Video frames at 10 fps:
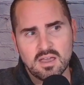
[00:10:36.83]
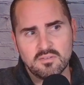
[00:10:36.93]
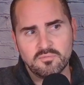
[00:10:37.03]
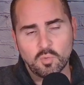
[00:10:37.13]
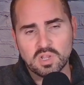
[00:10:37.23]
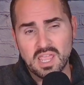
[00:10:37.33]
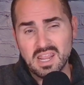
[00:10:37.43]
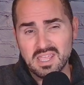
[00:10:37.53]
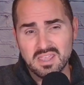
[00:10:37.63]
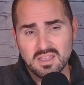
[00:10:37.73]

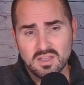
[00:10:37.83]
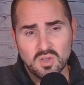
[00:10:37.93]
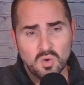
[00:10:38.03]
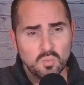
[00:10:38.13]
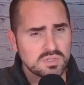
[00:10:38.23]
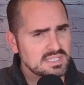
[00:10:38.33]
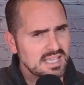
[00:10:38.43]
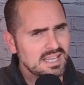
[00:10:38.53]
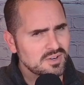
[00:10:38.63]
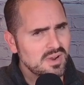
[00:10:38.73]
4080 was
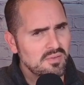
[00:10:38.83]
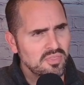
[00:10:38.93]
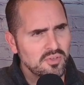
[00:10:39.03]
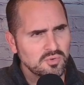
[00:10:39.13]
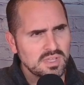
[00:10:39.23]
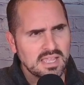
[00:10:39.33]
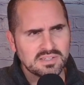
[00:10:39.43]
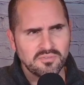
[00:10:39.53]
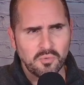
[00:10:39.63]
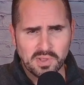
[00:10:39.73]
getting around 38 to
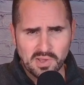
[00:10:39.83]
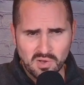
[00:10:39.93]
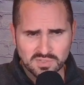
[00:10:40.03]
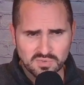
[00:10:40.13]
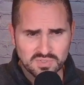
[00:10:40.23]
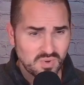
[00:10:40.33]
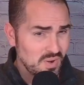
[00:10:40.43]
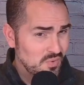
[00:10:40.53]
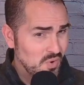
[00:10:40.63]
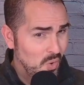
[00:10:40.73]
40 also. So I
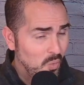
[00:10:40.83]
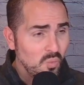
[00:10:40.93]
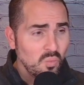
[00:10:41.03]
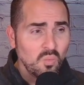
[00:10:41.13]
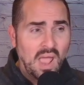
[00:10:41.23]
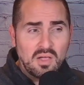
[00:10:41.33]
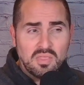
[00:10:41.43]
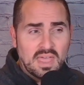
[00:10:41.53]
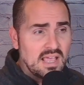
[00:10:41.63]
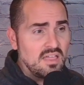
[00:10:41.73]
don't know how
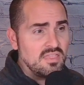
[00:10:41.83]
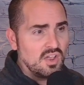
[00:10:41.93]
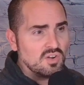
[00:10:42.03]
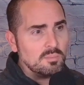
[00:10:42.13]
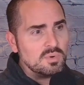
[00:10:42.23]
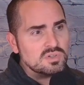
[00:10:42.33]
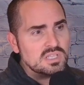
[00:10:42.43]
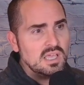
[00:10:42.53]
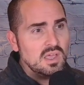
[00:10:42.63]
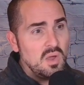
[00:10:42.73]
they got their numbers,
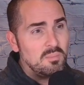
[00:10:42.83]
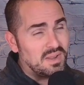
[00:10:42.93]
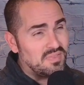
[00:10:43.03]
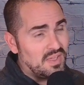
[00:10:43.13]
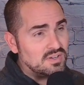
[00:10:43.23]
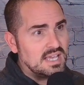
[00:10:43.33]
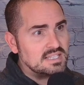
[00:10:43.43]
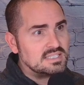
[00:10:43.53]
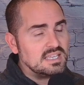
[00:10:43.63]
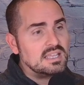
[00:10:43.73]
but in their
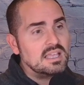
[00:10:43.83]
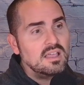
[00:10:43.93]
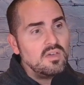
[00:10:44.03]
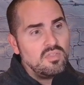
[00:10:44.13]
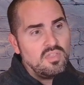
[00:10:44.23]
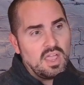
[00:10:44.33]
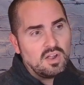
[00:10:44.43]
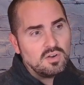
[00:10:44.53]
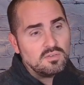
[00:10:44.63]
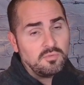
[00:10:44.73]
testing,
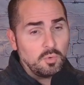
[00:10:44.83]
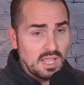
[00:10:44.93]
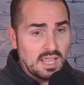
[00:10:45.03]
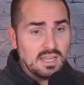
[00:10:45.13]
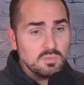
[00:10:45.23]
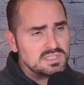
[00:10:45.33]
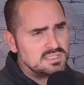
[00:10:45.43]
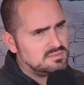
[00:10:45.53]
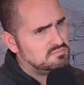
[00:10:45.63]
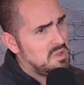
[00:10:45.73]
their 4080
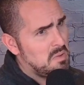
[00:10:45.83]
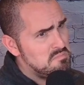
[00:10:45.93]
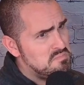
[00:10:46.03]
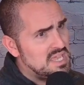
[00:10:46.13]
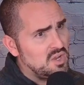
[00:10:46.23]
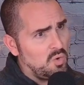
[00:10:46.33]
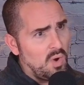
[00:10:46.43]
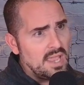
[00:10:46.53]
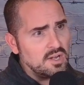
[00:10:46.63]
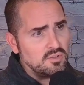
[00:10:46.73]
was a bit
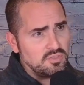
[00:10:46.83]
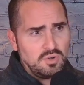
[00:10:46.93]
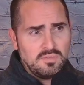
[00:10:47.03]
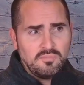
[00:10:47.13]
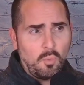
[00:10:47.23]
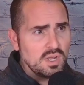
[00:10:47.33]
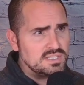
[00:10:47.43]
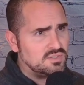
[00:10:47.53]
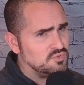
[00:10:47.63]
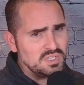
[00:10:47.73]
quieter. 34
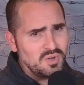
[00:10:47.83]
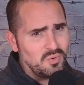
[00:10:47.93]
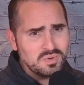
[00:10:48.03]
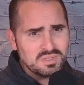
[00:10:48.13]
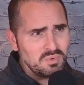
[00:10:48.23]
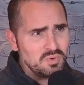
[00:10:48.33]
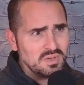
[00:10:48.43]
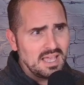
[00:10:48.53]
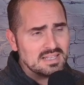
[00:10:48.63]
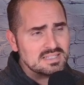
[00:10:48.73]
isn't really noticeable,
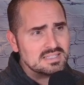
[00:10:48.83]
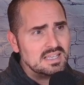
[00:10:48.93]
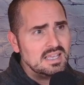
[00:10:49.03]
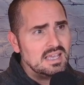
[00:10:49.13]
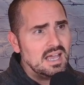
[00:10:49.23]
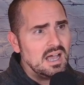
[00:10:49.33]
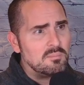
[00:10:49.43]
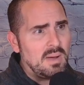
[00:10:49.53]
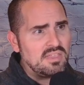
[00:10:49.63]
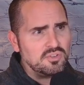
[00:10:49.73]
guys.
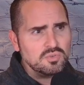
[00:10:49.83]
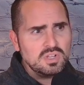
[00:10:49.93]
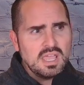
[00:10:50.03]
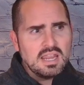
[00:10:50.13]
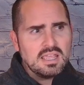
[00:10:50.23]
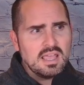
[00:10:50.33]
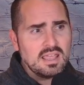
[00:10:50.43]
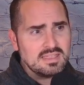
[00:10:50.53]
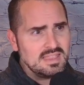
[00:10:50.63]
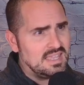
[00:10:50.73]
My 3080, I
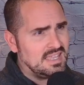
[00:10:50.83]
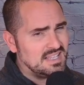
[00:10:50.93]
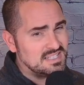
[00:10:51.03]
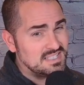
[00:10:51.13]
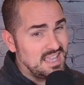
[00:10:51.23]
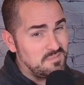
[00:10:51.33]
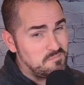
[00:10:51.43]
think, gets like